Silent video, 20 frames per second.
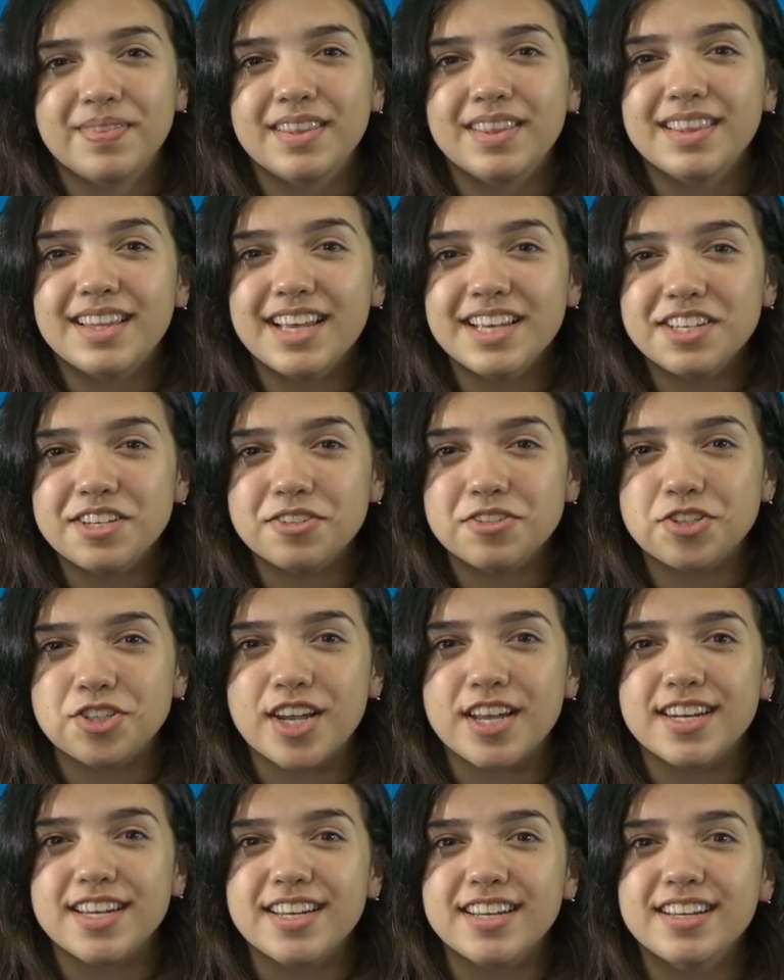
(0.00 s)
Thank you,
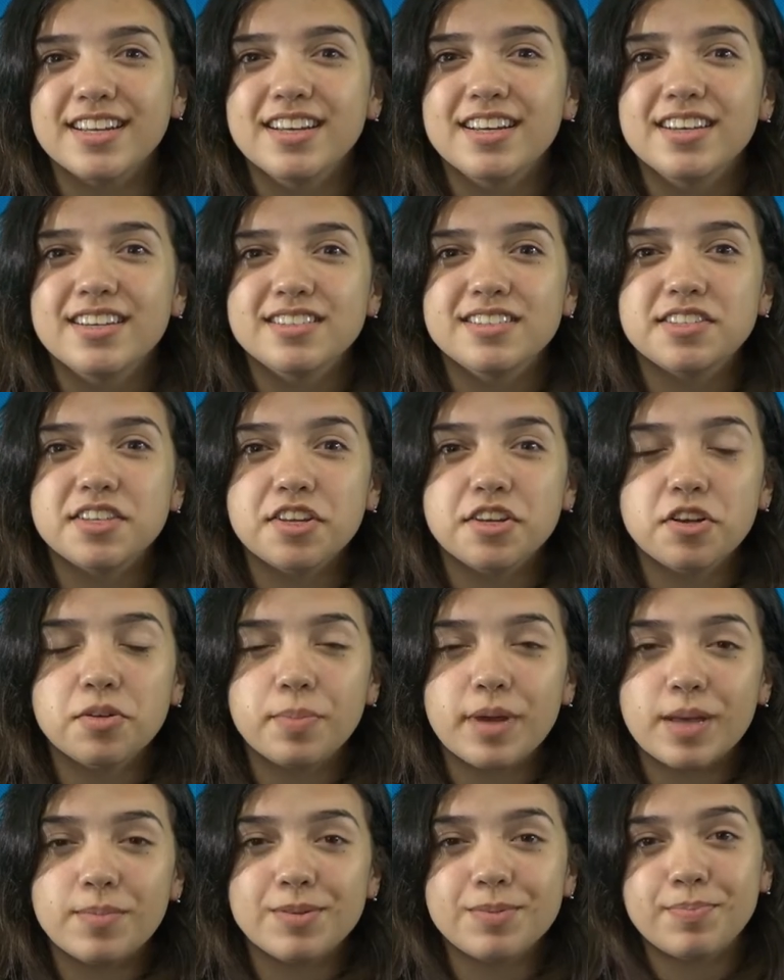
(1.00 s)
Jenny. Senior
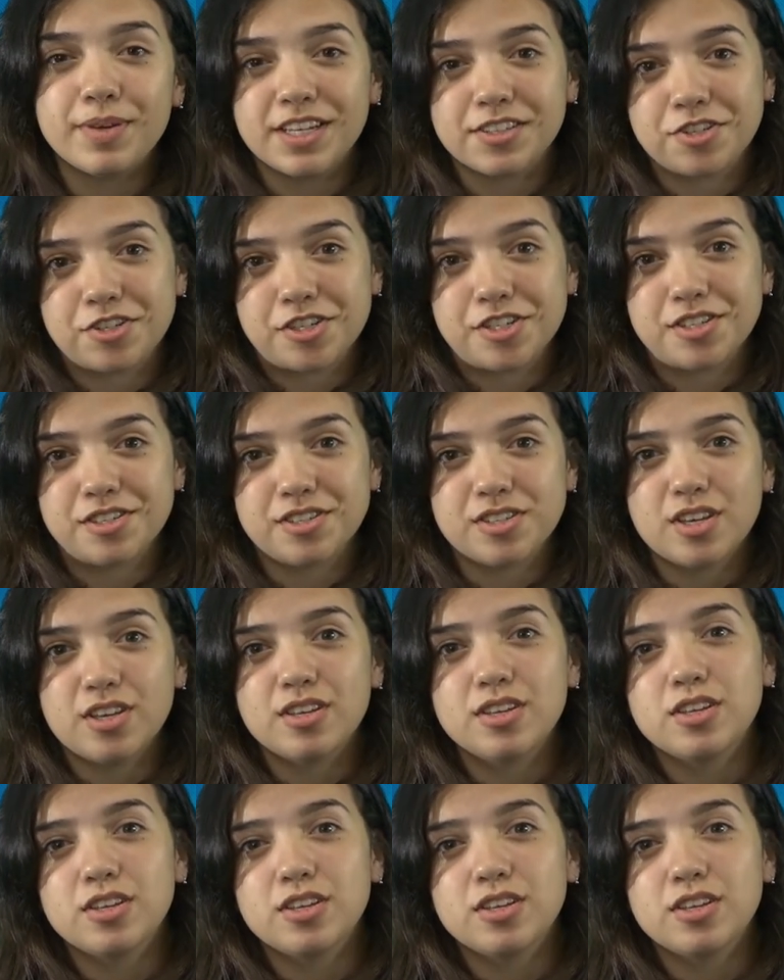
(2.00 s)
baby pictures.